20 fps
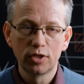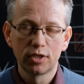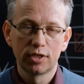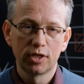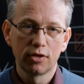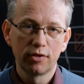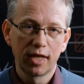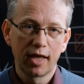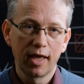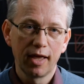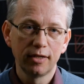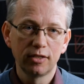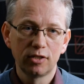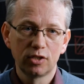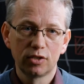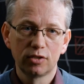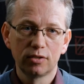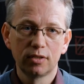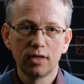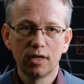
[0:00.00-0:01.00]
so they get
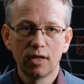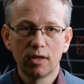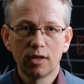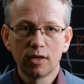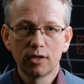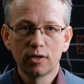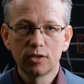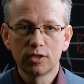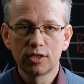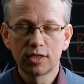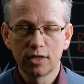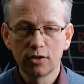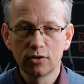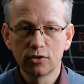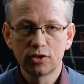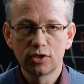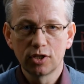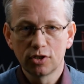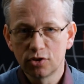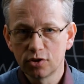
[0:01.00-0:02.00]

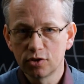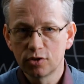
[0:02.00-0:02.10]
skills such